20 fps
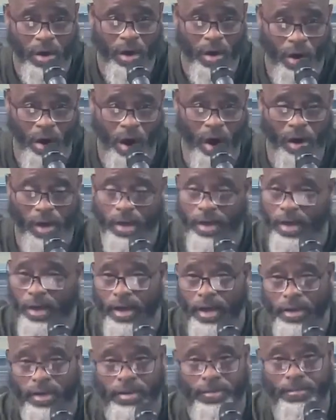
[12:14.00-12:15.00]
Or
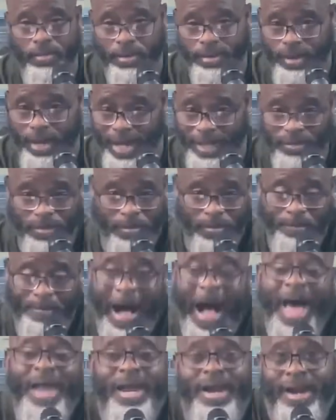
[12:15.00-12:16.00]
the
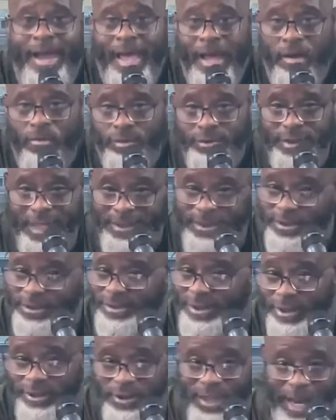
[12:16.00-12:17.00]
body language, there's
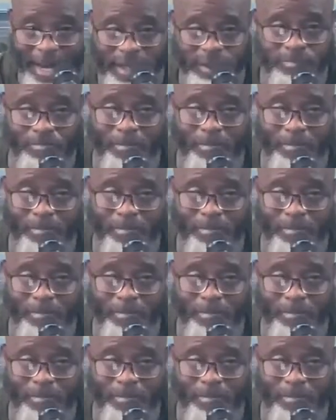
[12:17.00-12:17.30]
such thing as